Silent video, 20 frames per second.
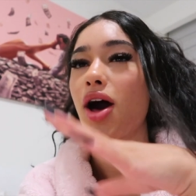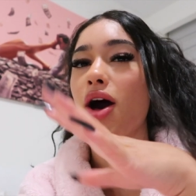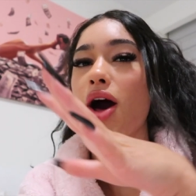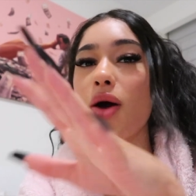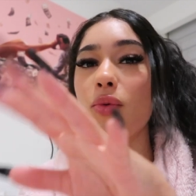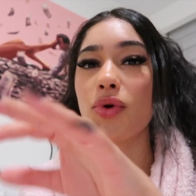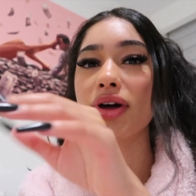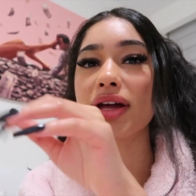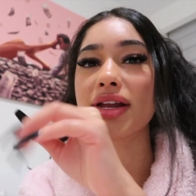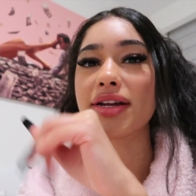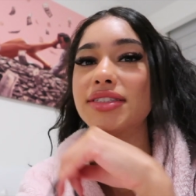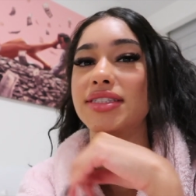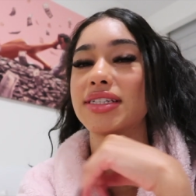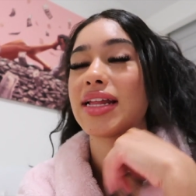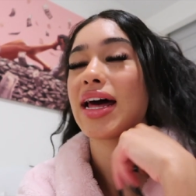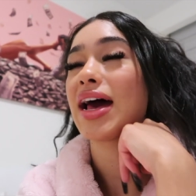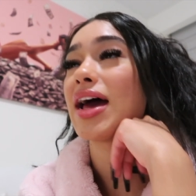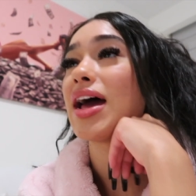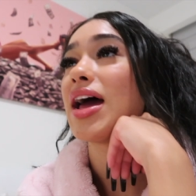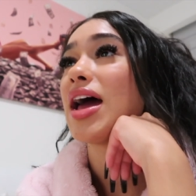Uh, we'll get into
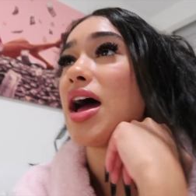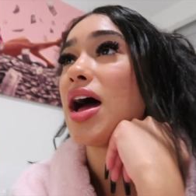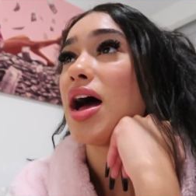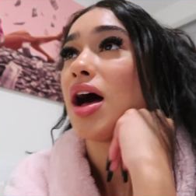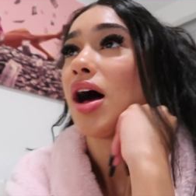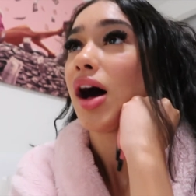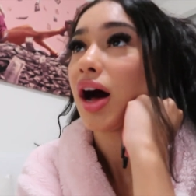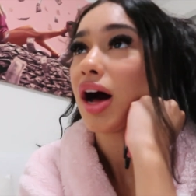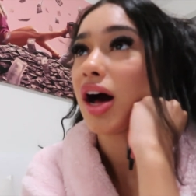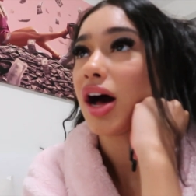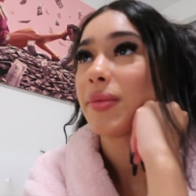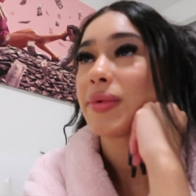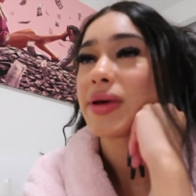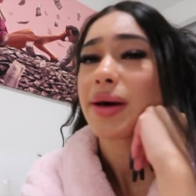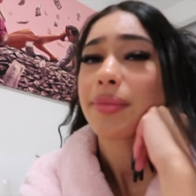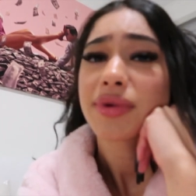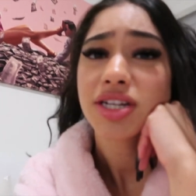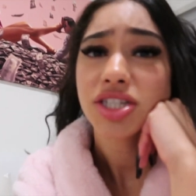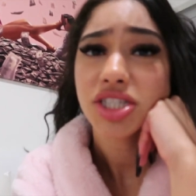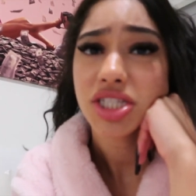that. Um, and
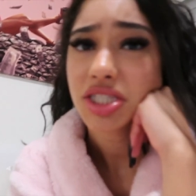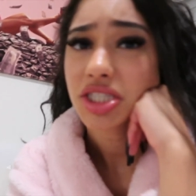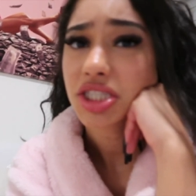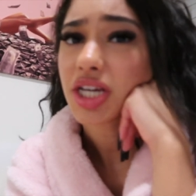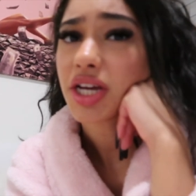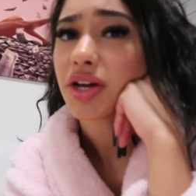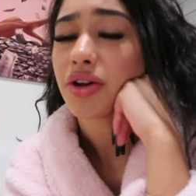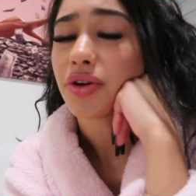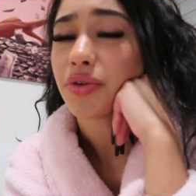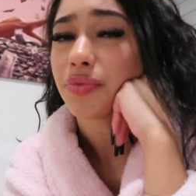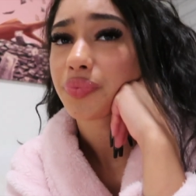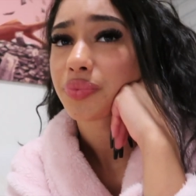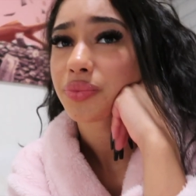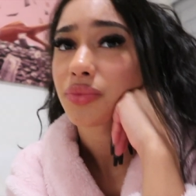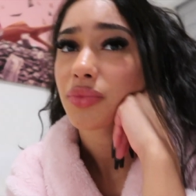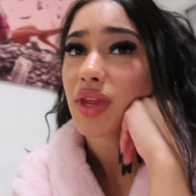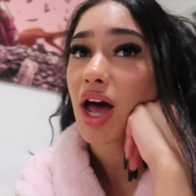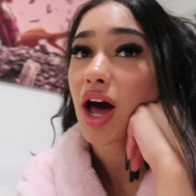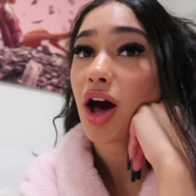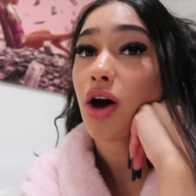I'm going to just chill.
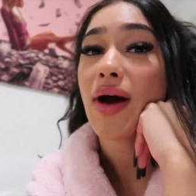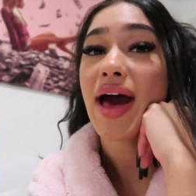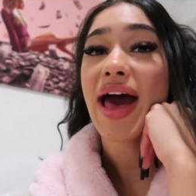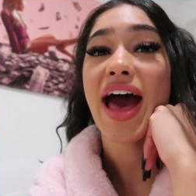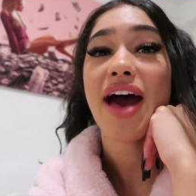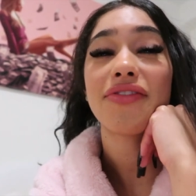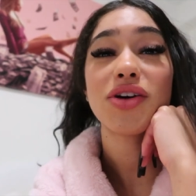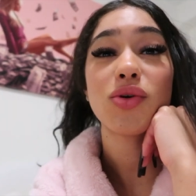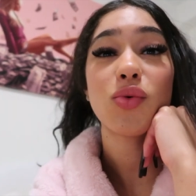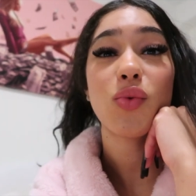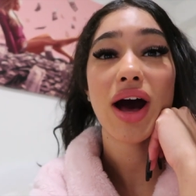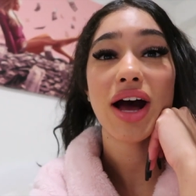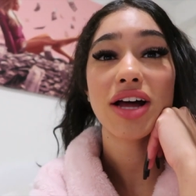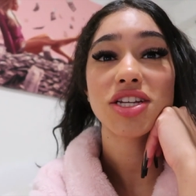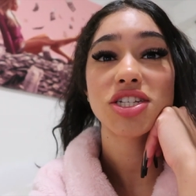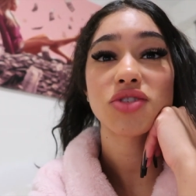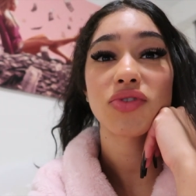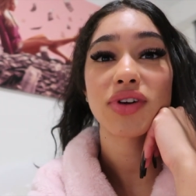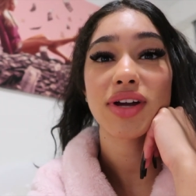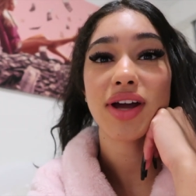Oh, I haven't
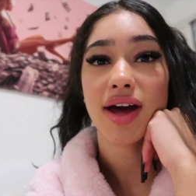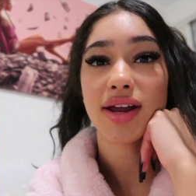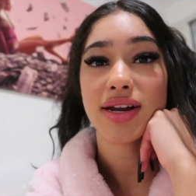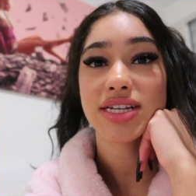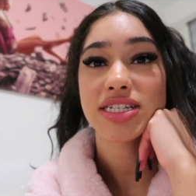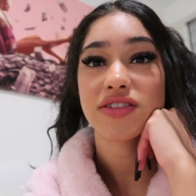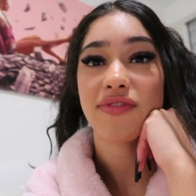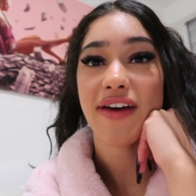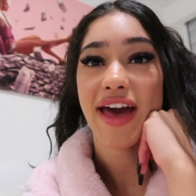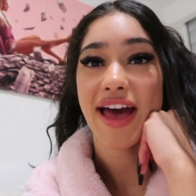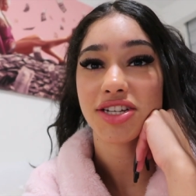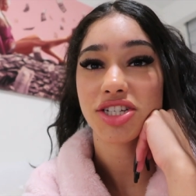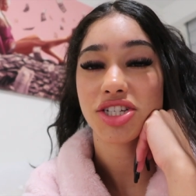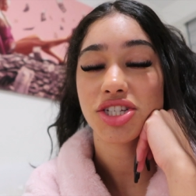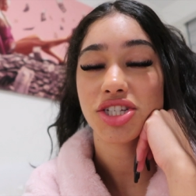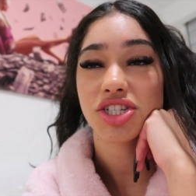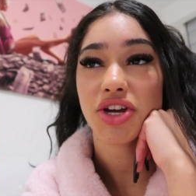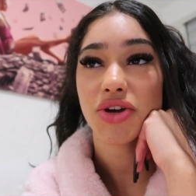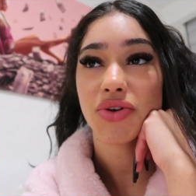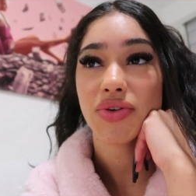watched Rihanna's fashion
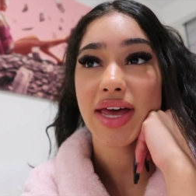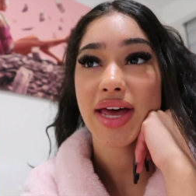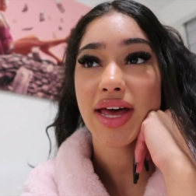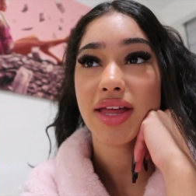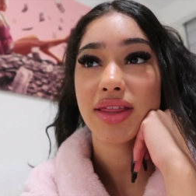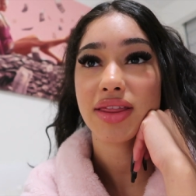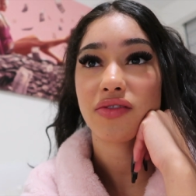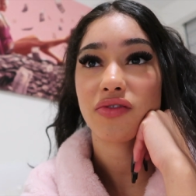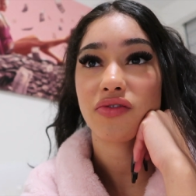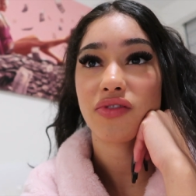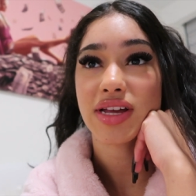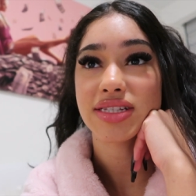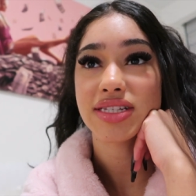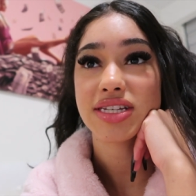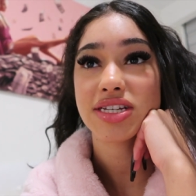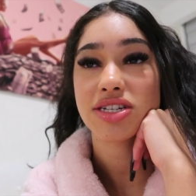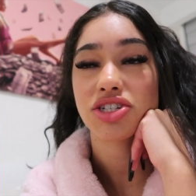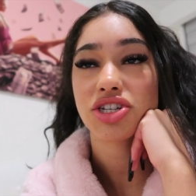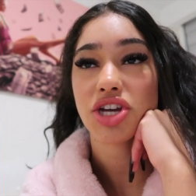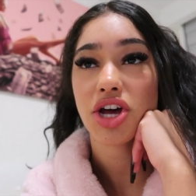show yet, the
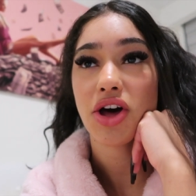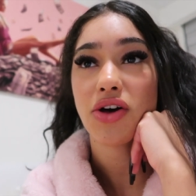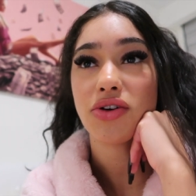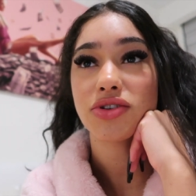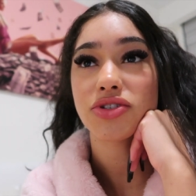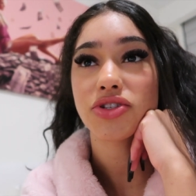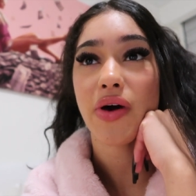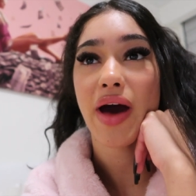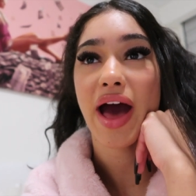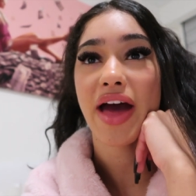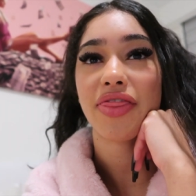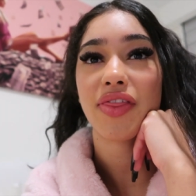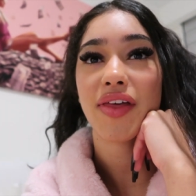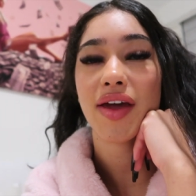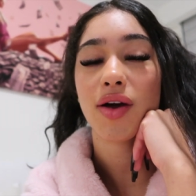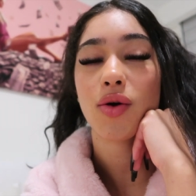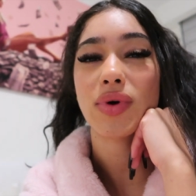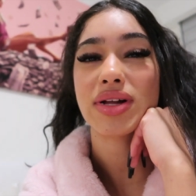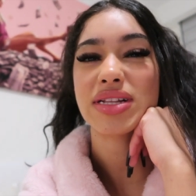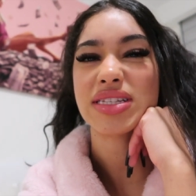Fenty show. So I
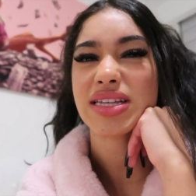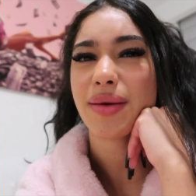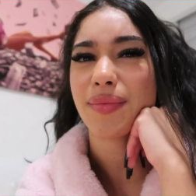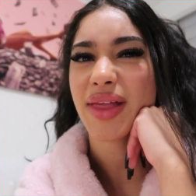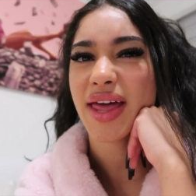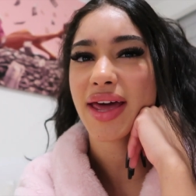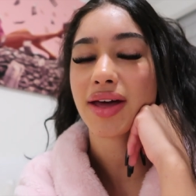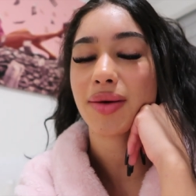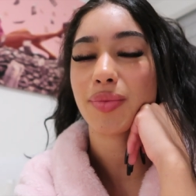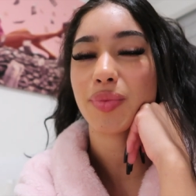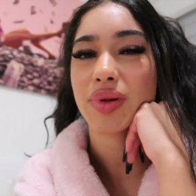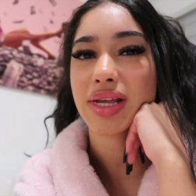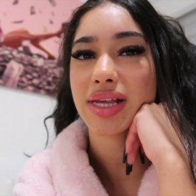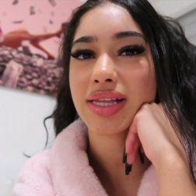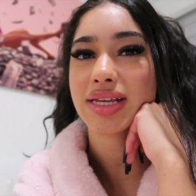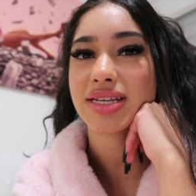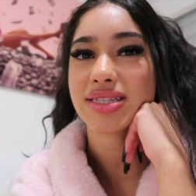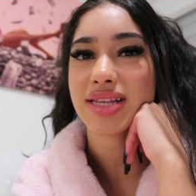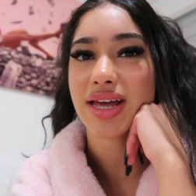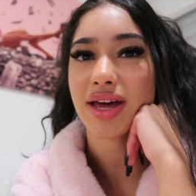think once I'm like
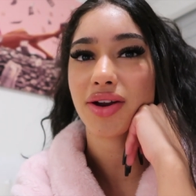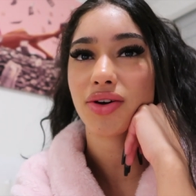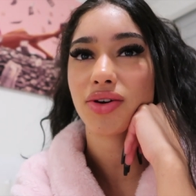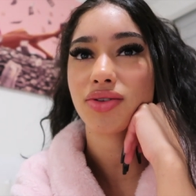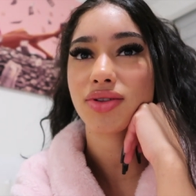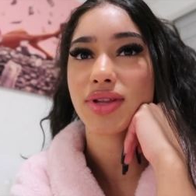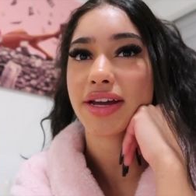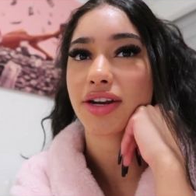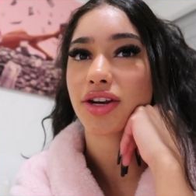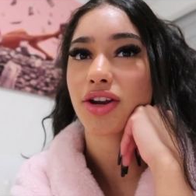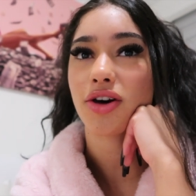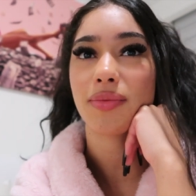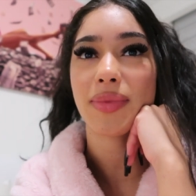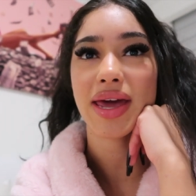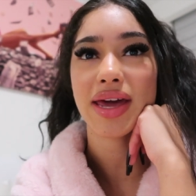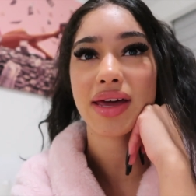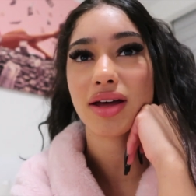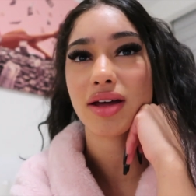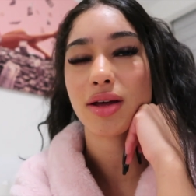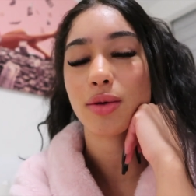completely settled, like no
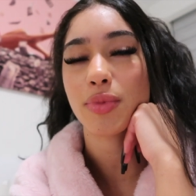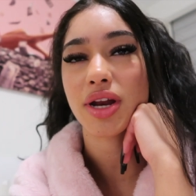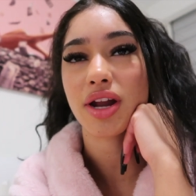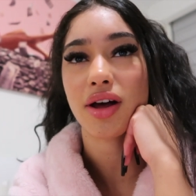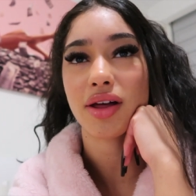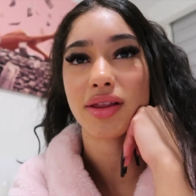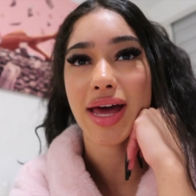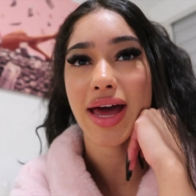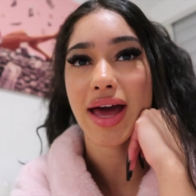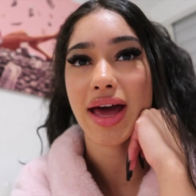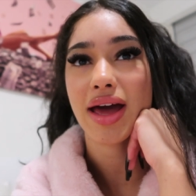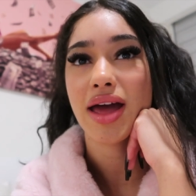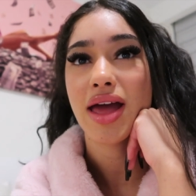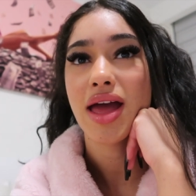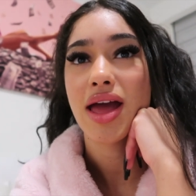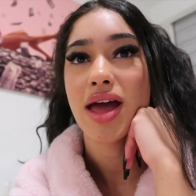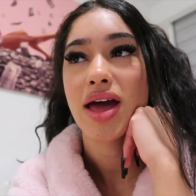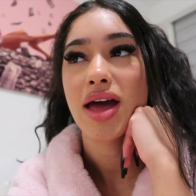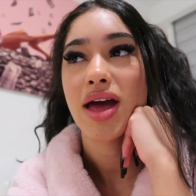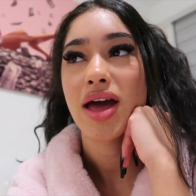makeup and all that,
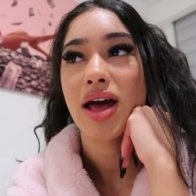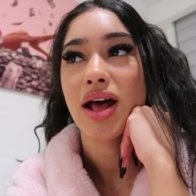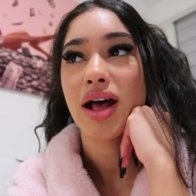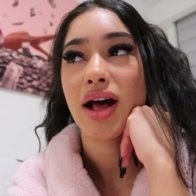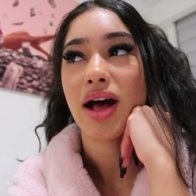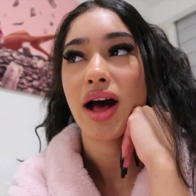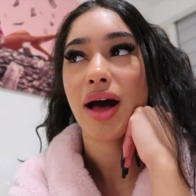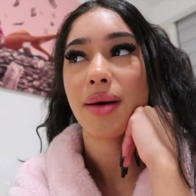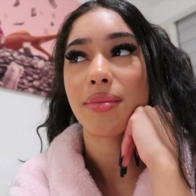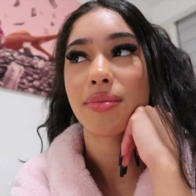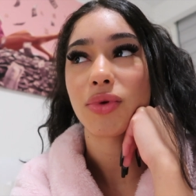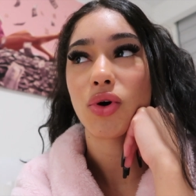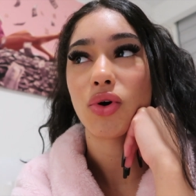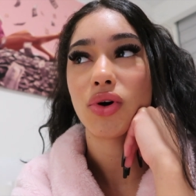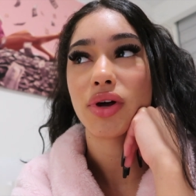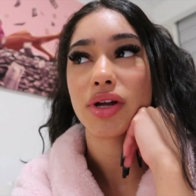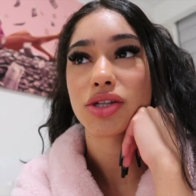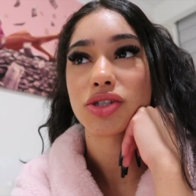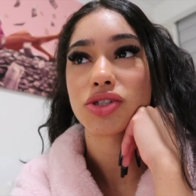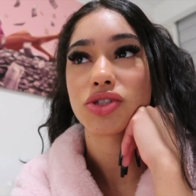I'm
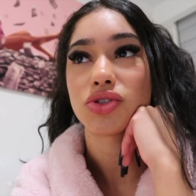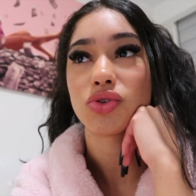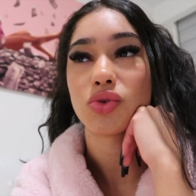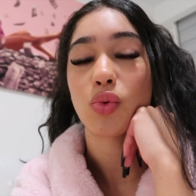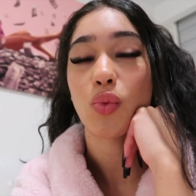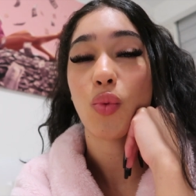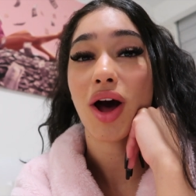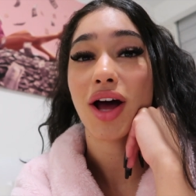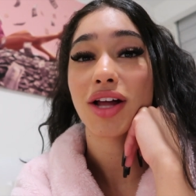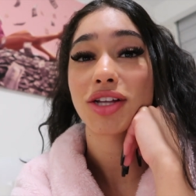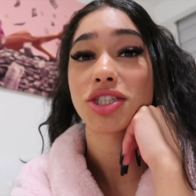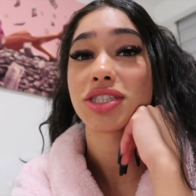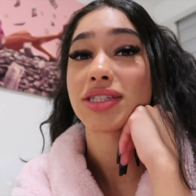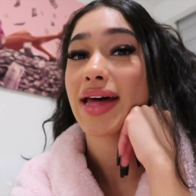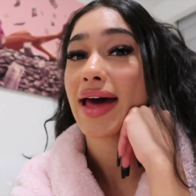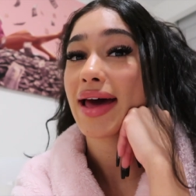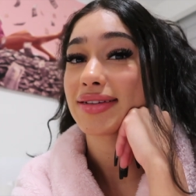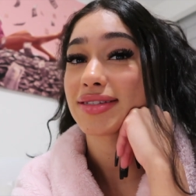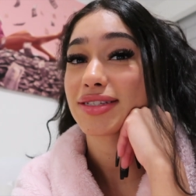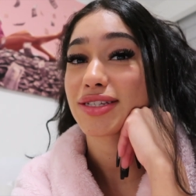going to watch
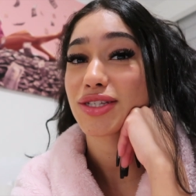that.